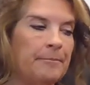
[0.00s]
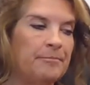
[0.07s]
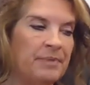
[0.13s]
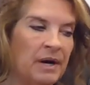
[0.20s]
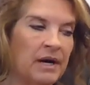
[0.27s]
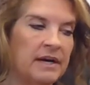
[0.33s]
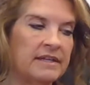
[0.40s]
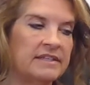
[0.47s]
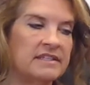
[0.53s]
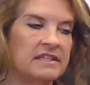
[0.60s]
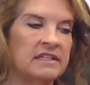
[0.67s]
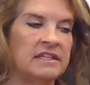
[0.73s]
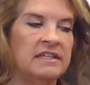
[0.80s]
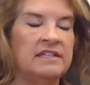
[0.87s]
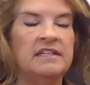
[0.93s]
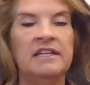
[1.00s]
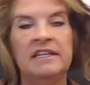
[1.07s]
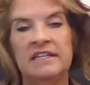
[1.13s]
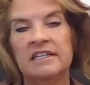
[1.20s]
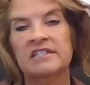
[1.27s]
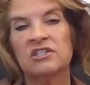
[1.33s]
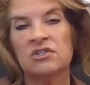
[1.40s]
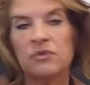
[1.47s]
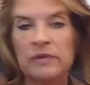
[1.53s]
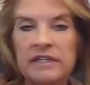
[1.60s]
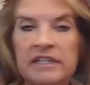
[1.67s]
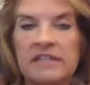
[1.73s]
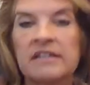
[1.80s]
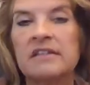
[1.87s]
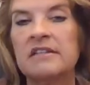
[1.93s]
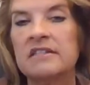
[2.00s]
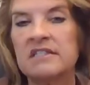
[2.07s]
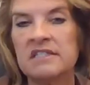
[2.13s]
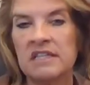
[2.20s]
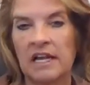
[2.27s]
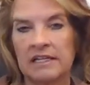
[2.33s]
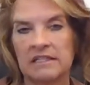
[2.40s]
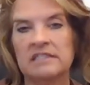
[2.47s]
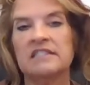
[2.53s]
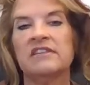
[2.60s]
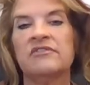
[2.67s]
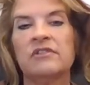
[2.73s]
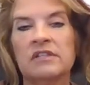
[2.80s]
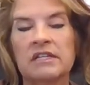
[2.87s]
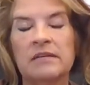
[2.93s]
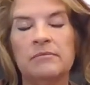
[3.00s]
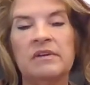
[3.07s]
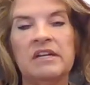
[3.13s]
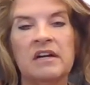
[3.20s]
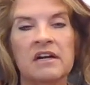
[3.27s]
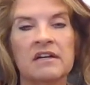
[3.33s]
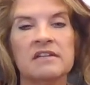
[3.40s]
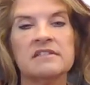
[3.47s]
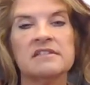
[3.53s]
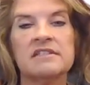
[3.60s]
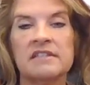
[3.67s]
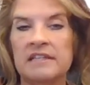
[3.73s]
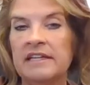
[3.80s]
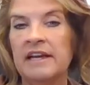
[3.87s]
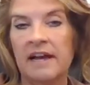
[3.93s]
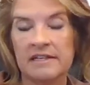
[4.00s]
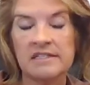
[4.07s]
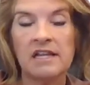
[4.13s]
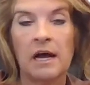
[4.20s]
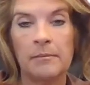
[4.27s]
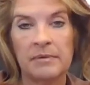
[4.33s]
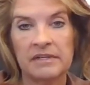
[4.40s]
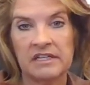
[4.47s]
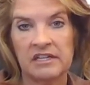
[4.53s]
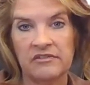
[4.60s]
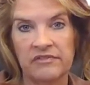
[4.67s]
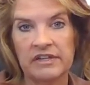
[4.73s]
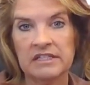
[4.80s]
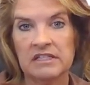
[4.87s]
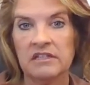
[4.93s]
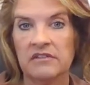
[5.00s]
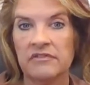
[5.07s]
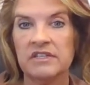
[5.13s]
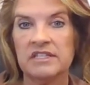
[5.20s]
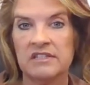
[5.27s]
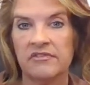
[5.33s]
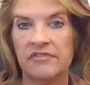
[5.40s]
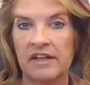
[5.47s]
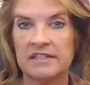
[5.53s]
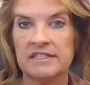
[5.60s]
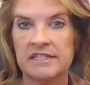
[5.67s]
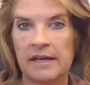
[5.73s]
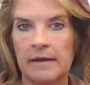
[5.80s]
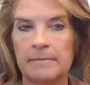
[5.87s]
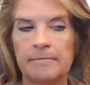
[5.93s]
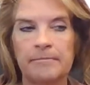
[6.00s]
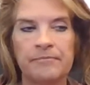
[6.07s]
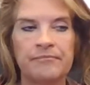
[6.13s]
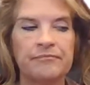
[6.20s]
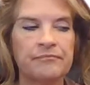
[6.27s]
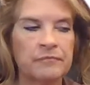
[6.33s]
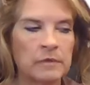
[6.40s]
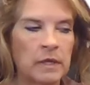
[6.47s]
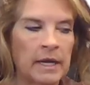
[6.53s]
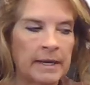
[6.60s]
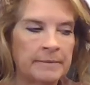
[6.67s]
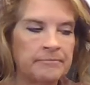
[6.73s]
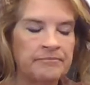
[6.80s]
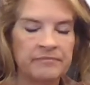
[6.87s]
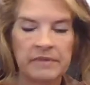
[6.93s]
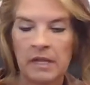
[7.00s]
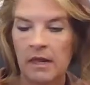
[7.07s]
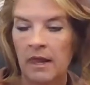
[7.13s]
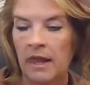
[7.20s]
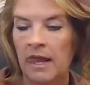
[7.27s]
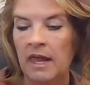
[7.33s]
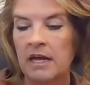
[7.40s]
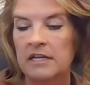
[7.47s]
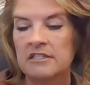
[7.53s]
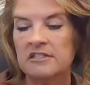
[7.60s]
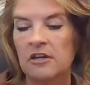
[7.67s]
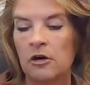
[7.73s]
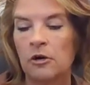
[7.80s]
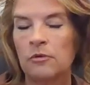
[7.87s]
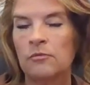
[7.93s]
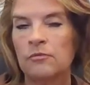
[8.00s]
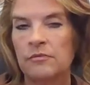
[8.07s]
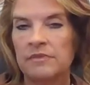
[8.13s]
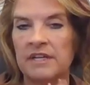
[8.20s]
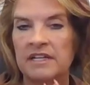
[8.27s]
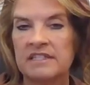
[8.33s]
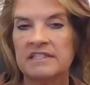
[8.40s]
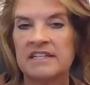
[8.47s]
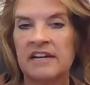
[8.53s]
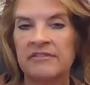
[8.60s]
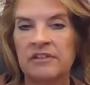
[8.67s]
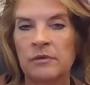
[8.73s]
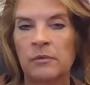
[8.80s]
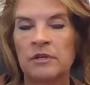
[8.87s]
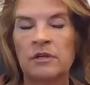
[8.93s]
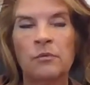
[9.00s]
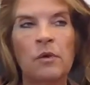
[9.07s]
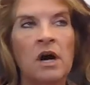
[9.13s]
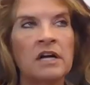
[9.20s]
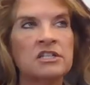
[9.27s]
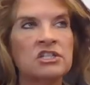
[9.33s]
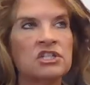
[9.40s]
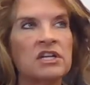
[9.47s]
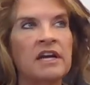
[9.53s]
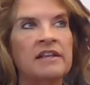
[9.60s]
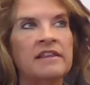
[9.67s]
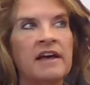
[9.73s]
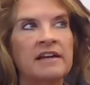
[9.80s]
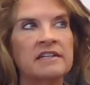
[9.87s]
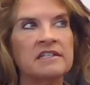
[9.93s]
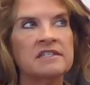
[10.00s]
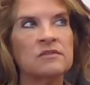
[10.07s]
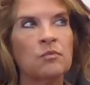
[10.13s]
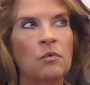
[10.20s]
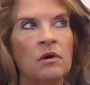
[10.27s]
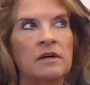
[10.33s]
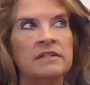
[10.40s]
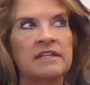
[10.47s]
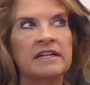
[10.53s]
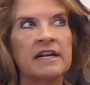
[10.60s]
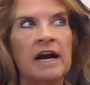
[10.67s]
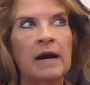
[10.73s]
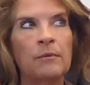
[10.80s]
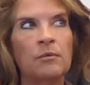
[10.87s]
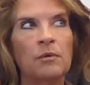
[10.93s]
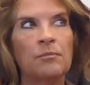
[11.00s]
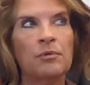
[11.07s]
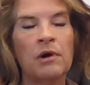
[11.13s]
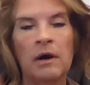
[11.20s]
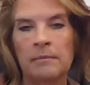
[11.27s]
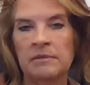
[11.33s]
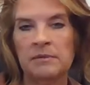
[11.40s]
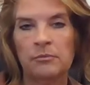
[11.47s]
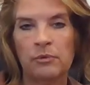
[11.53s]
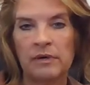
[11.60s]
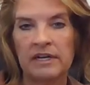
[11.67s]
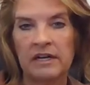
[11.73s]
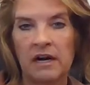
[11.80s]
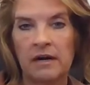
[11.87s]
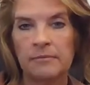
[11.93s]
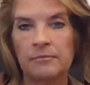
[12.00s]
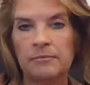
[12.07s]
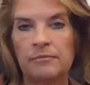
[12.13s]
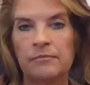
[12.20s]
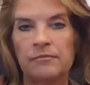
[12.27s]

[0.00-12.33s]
But he is treated slightly differently because he has not been convicted of his offense yet. Okay. So that is definitely one to watch, and that is one that I will probably bring up